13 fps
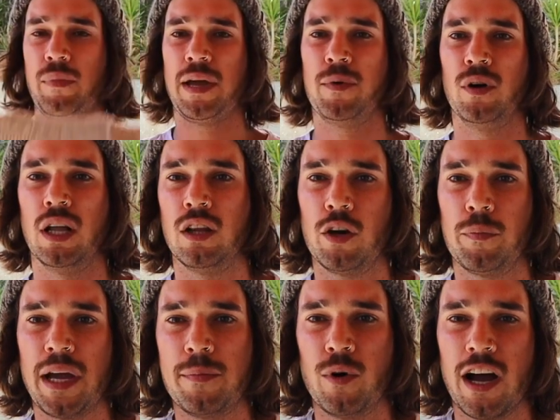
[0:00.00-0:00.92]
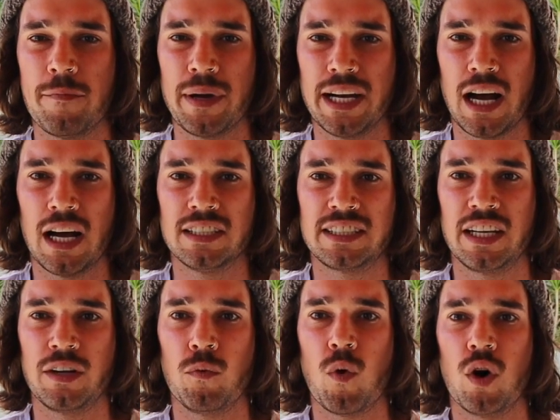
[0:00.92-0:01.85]
lot of people have been
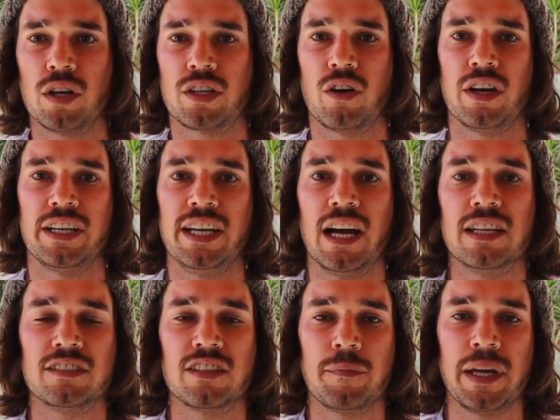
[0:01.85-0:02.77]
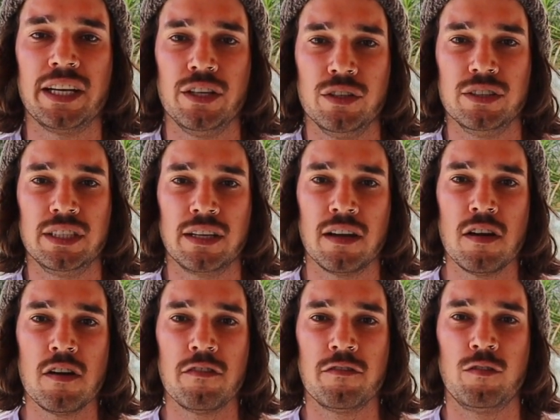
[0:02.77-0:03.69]
asking what kind of yarns I've been using
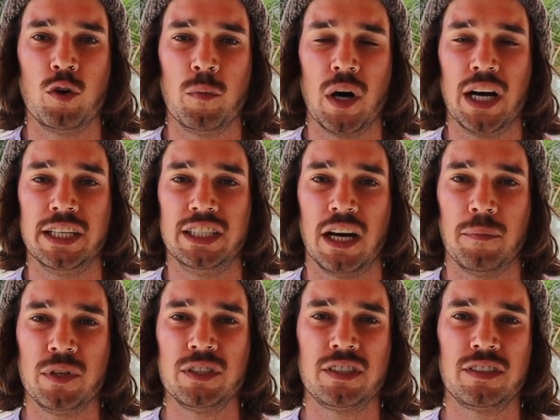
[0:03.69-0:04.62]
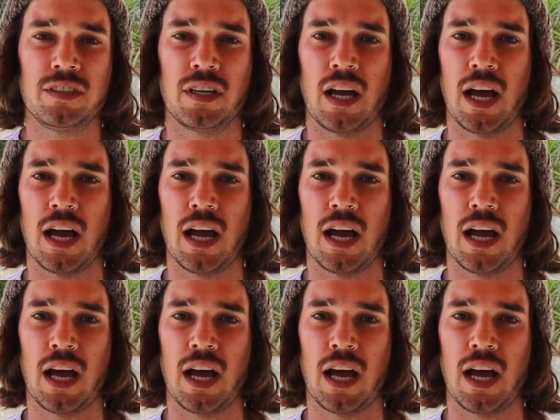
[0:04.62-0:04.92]
for my jumpers